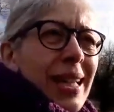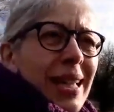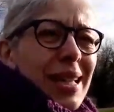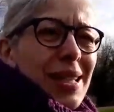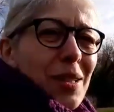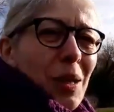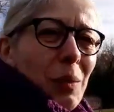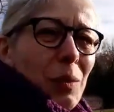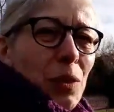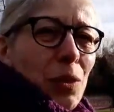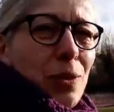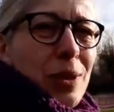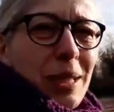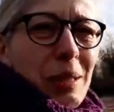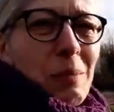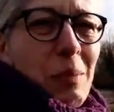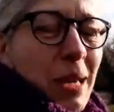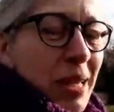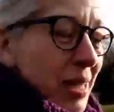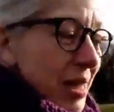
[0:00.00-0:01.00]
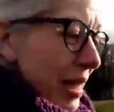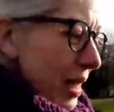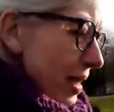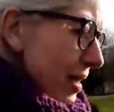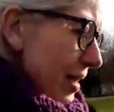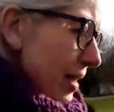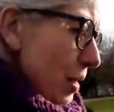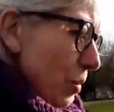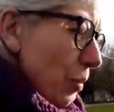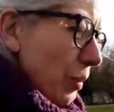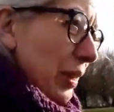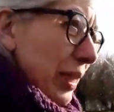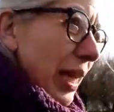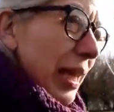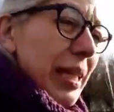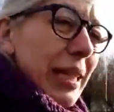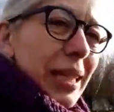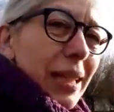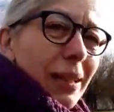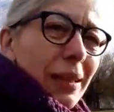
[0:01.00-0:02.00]
So I'm using my senses, what
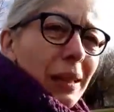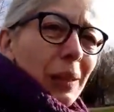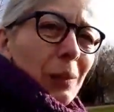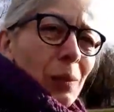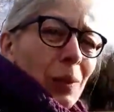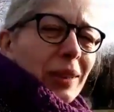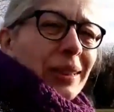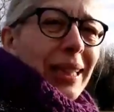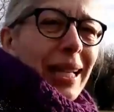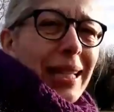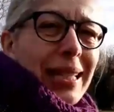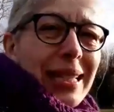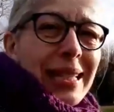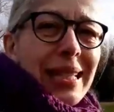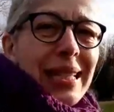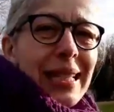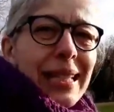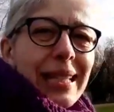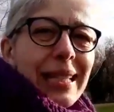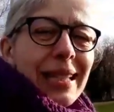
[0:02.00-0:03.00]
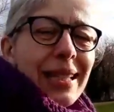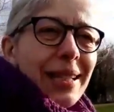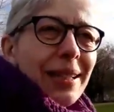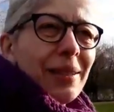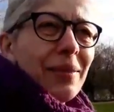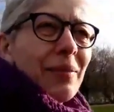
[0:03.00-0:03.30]
I hear and what I see.